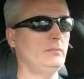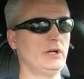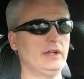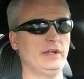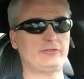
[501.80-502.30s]

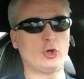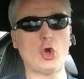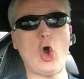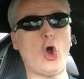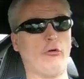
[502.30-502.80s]
but it
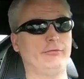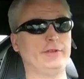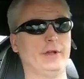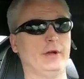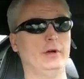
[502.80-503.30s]
took off,
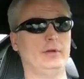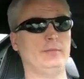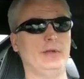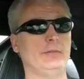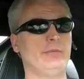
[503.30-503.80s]
you know.
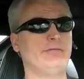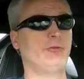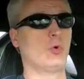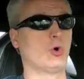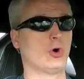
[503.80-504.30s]
And, and
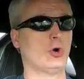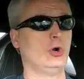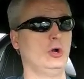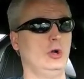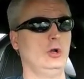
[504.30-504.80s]
before,
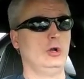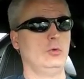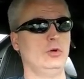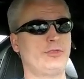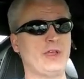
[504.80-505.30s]

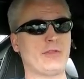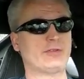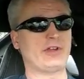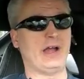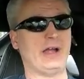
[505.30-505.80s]
with the other
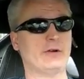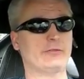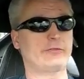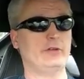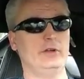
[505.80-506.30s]

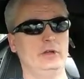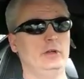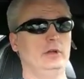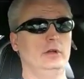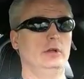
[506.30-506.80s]
tires,
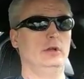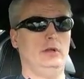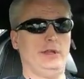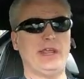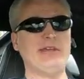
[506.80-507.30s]

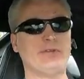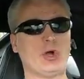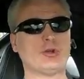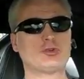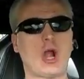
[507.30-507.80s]
even
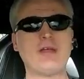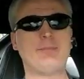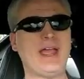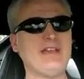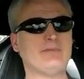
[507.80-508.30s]
on dry
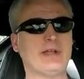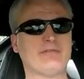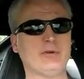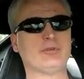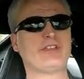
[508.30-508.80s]
pavement,
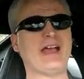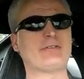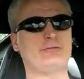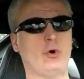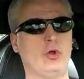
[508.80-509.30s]
if it was
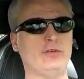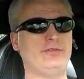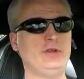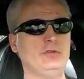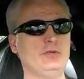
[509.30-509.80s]
asphalt,
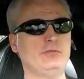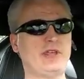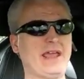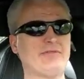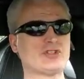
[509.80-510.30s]
if you
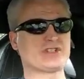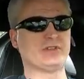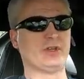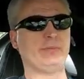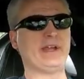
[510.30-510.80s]
gave it just
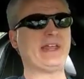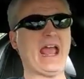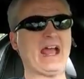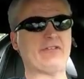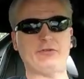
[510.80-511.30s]
a little bit of
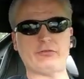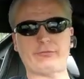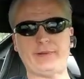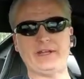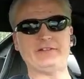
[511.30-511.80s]
gas, you're
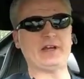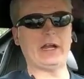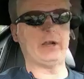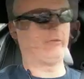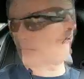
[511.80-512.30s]
spinning
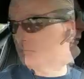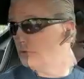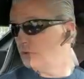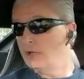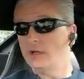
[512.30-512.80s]
tires.
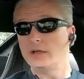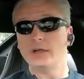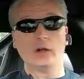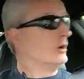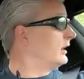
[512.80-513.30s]

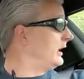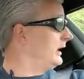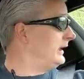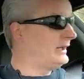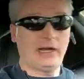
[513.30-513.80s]
You know, and
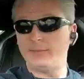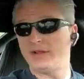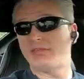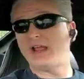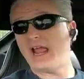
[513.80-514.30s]
I, I
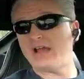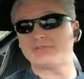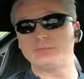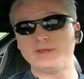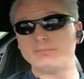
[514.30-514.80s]
mean, they
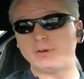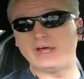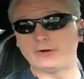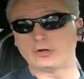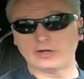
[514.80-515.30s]
have to be
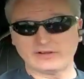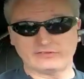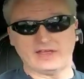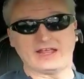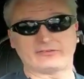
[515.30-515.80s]
better at,
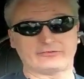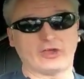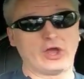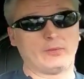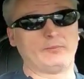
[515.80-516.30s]
at
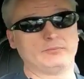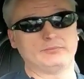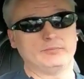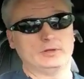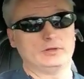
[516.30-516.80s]
some